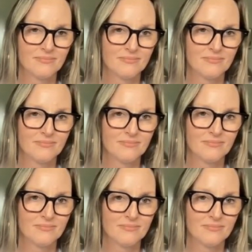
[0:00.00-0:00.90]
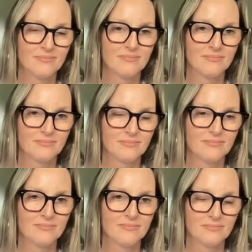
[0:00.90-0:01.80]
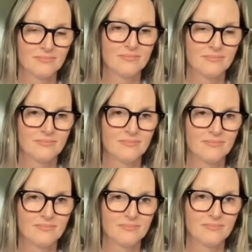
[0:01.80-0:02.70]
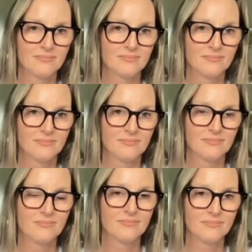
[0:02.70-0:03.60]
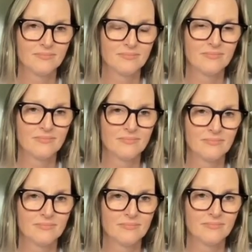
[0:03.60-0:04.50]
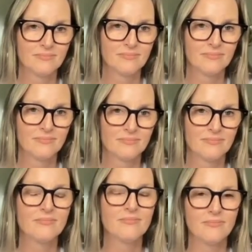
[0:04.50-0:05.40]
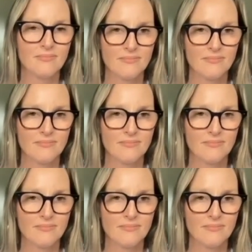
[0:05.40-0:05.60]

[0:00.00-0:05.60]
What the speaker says: The person shown says nothing.